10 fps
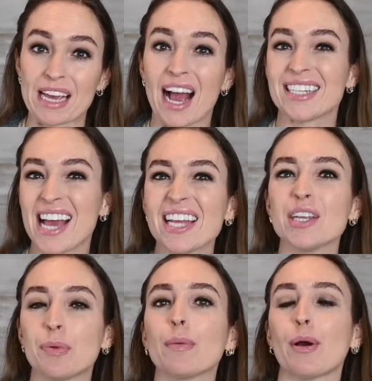I tend to
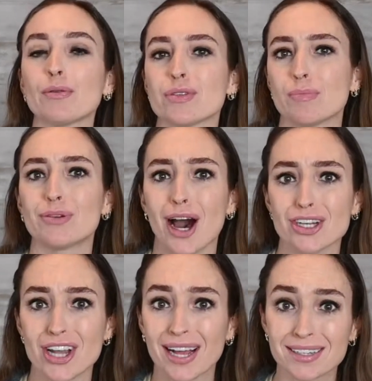propose a
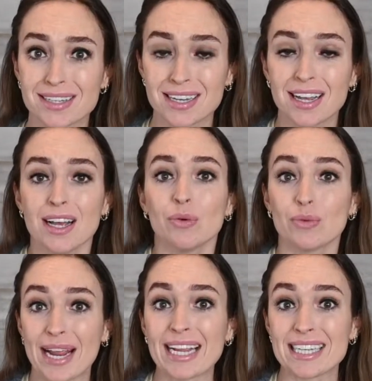project
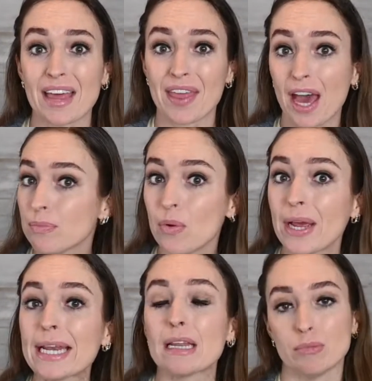rate at that
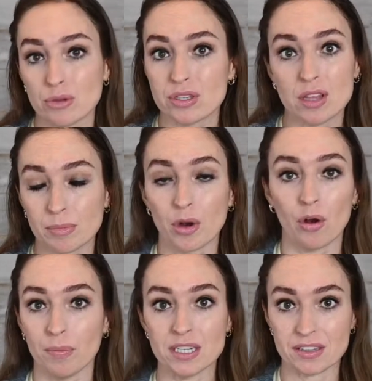point, and most of them are
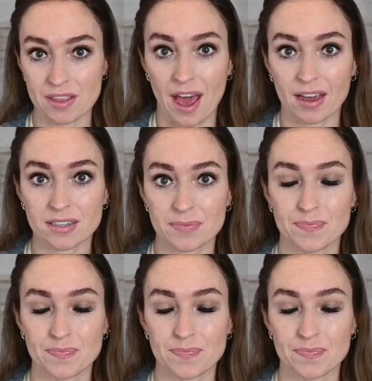open to that.